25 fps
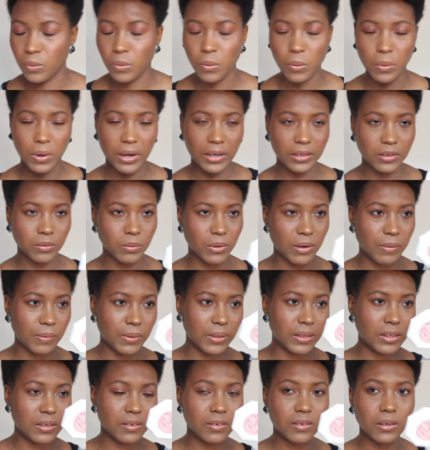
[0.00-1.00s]
whilst
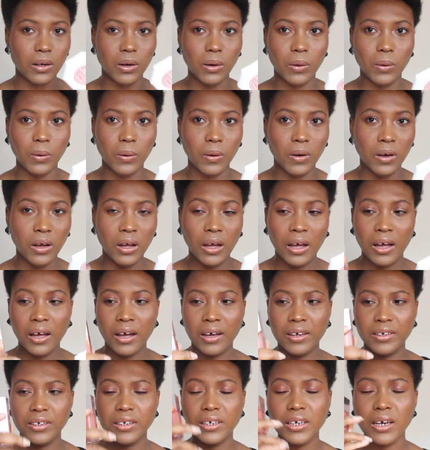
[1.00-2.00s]
wearing this. So
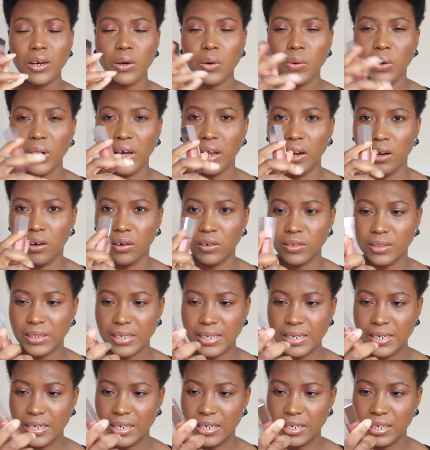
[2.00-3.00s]
you get quite a lot
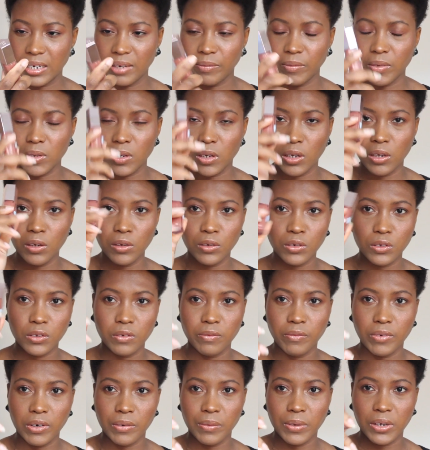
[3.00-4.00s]
in here, even though it looks
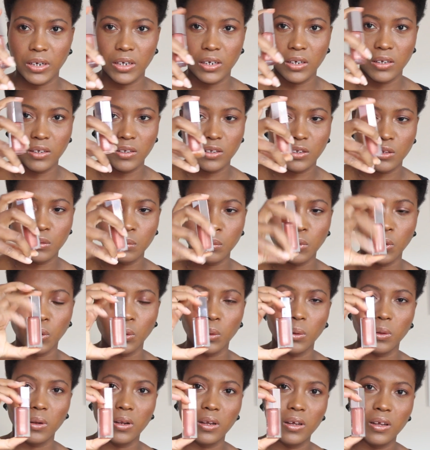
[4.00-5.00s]
very
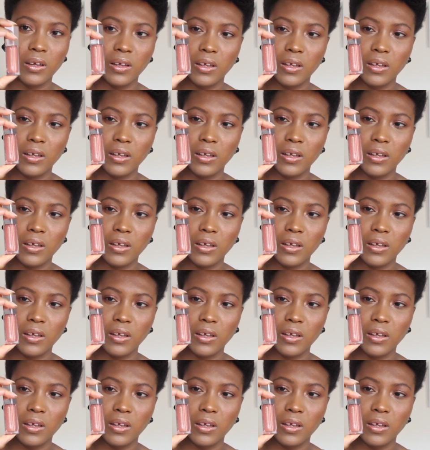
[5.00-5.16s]
small.